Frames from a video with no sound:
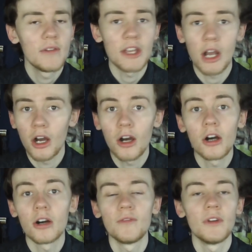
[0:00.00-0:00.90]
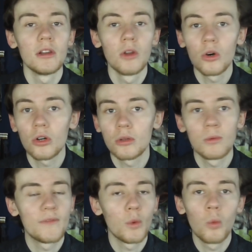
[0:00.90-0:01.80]
the art, the lore,
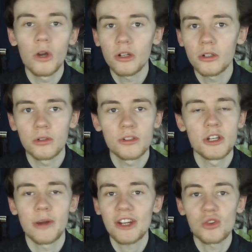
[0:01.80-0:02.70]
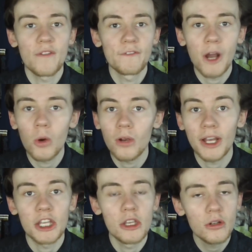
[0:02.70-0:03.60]
with the world, you know, it actually felt like a